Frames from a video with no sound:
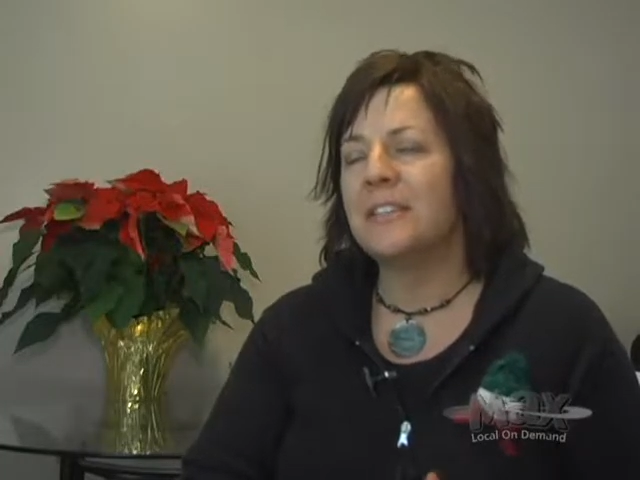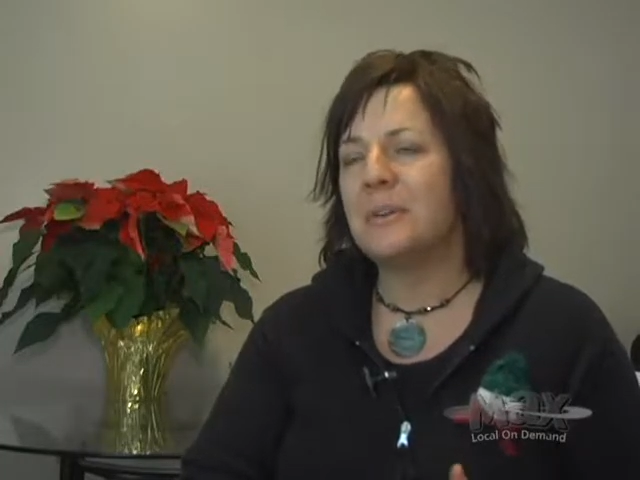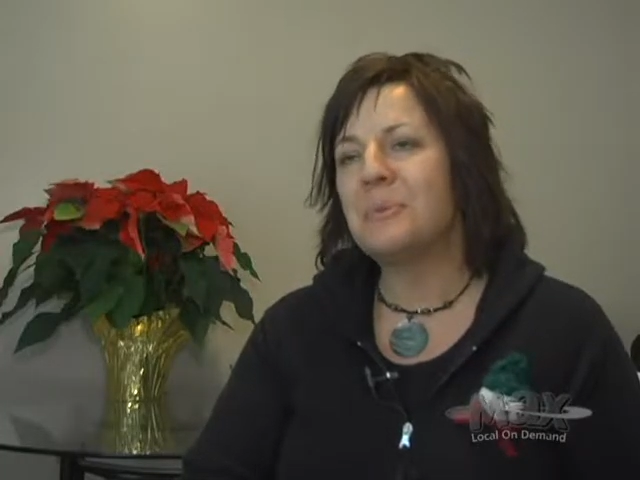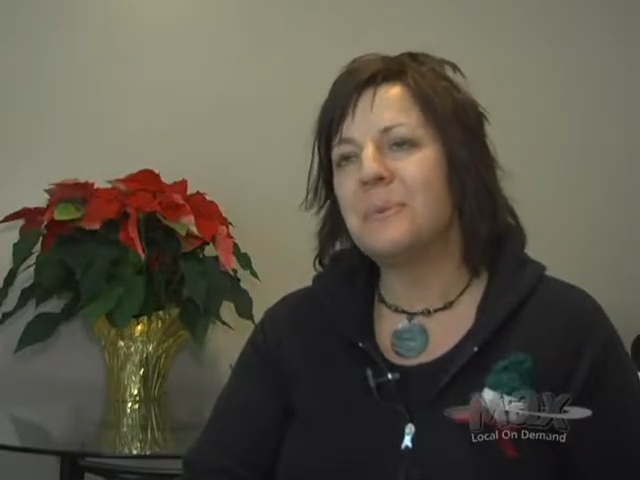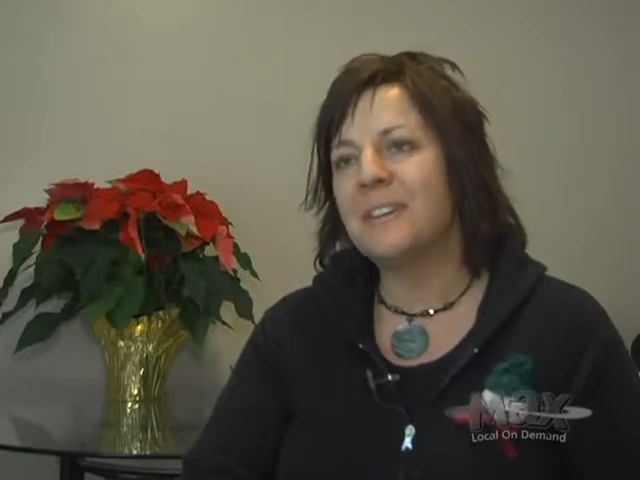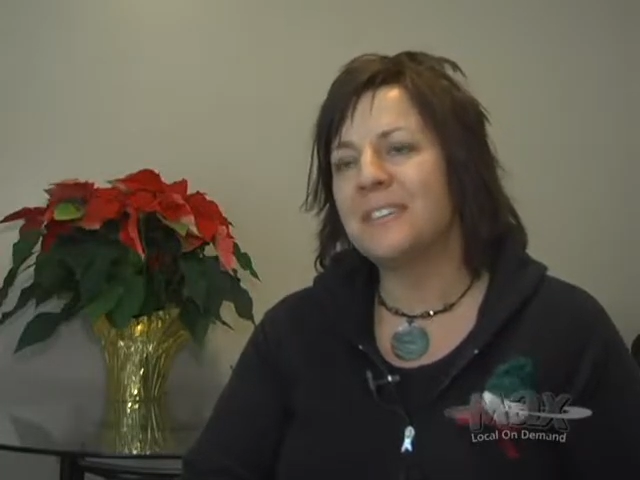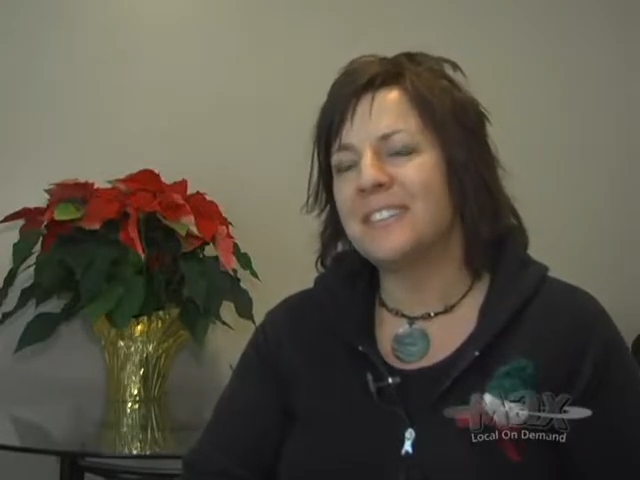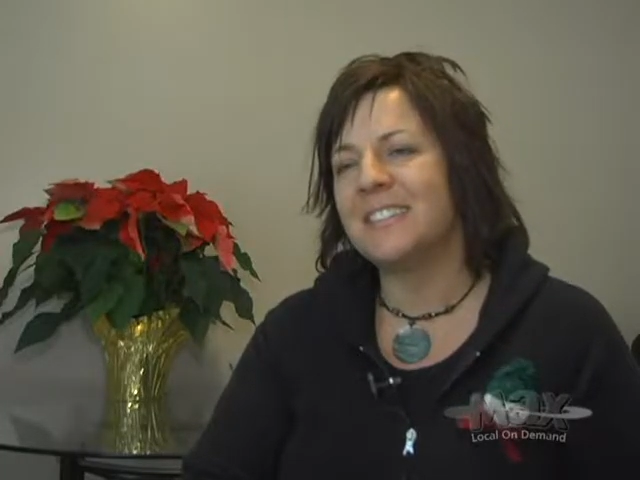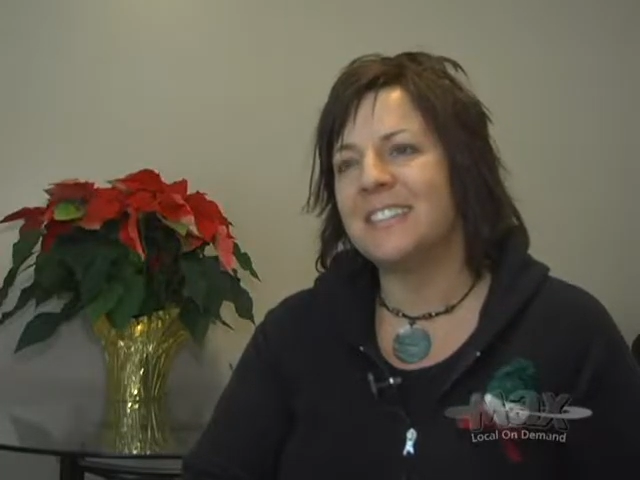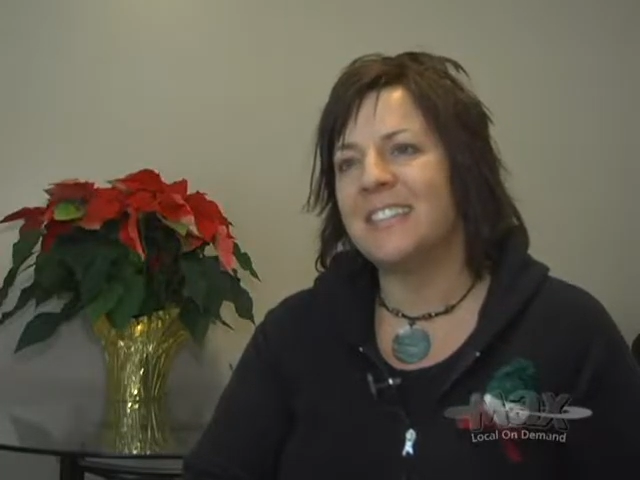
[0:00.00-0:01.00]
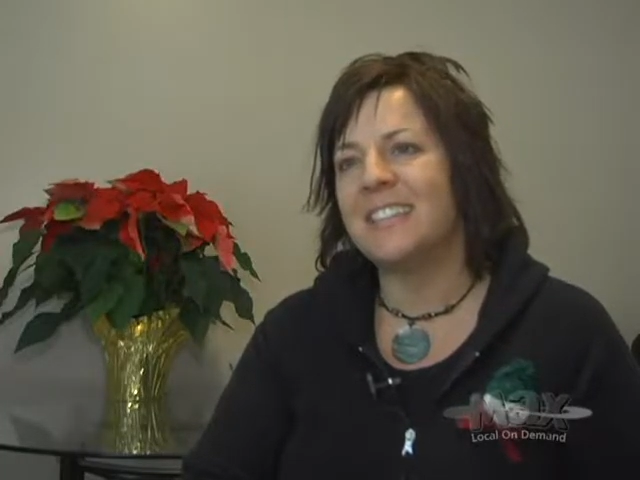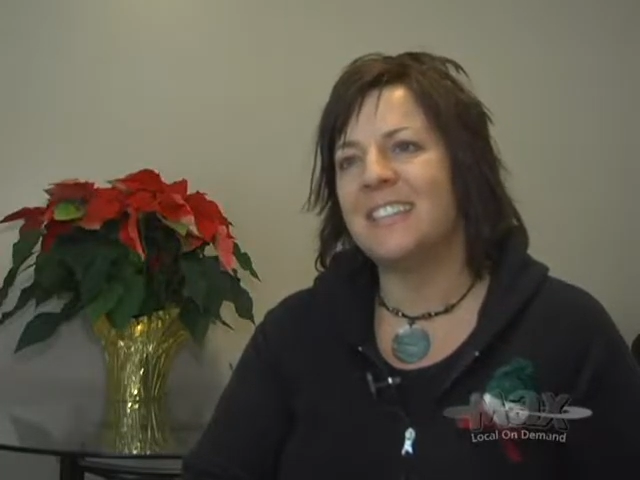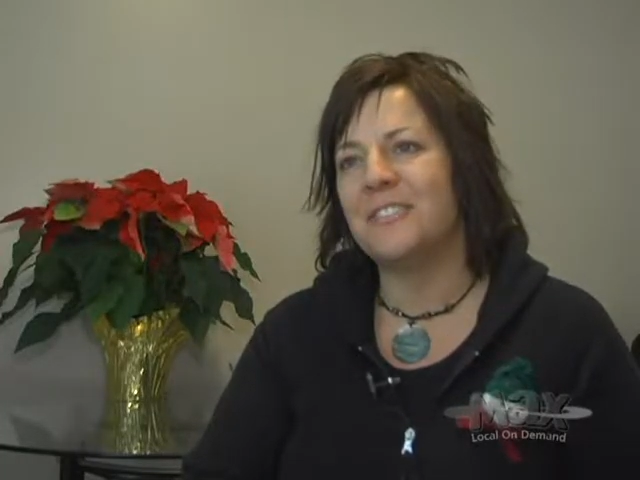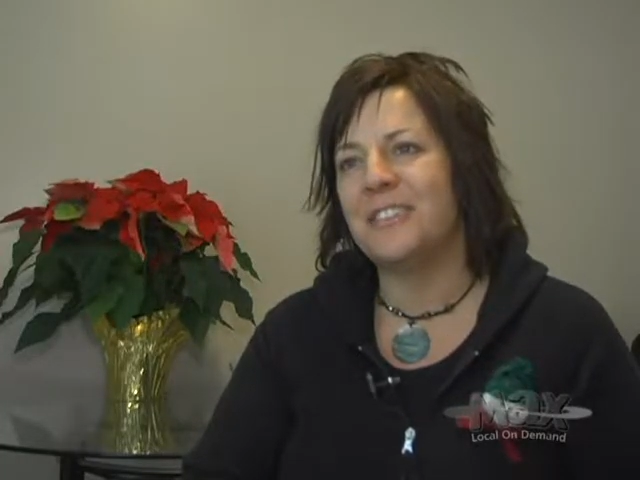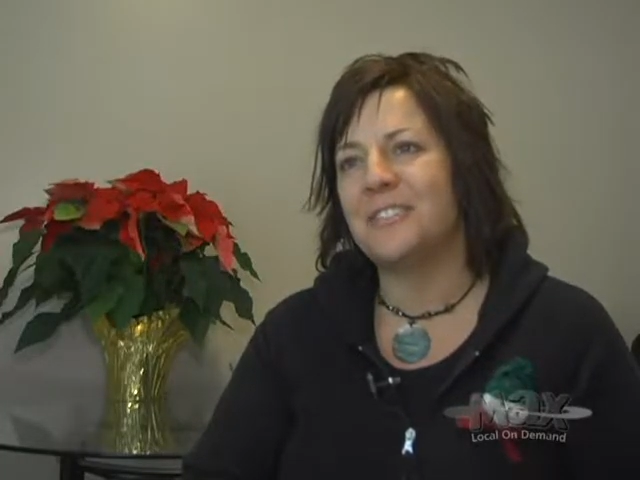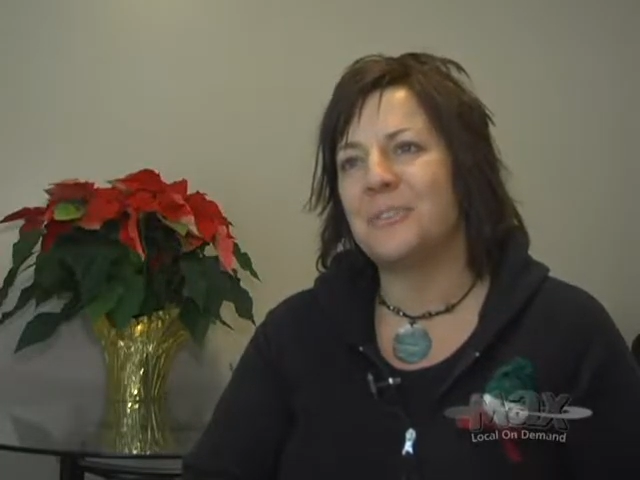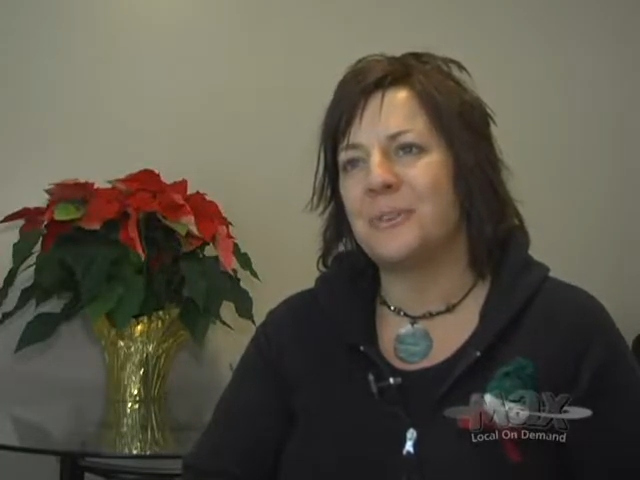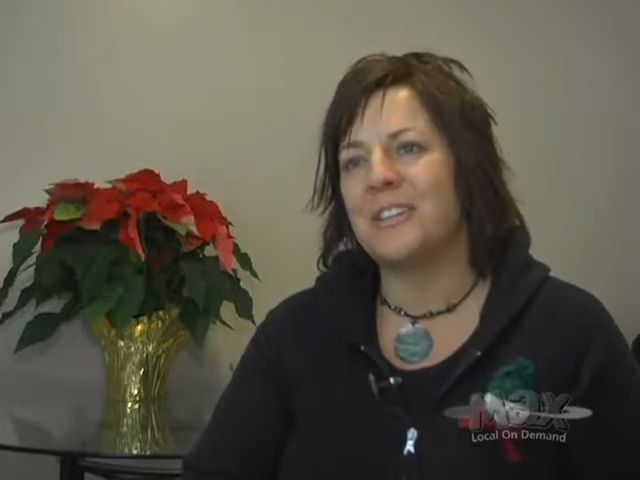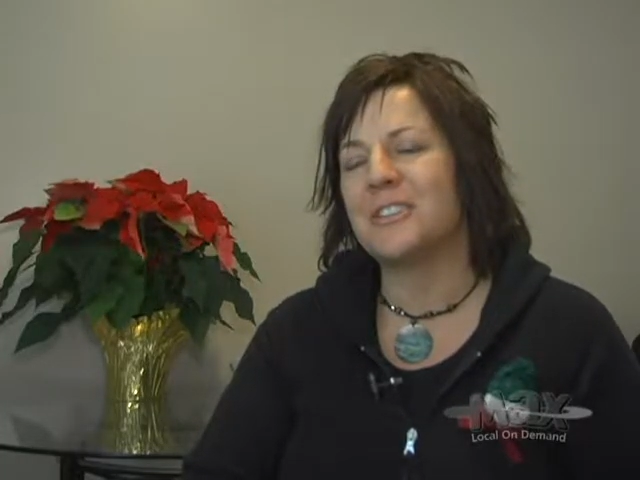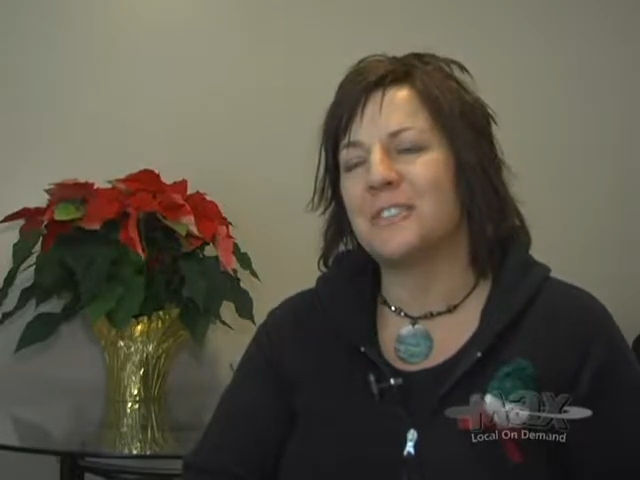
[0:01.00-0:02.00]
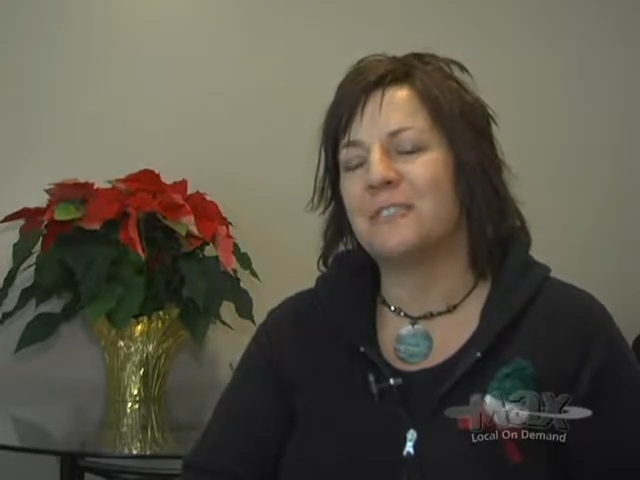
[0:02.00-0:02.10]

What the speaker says: They will be here today giving a donation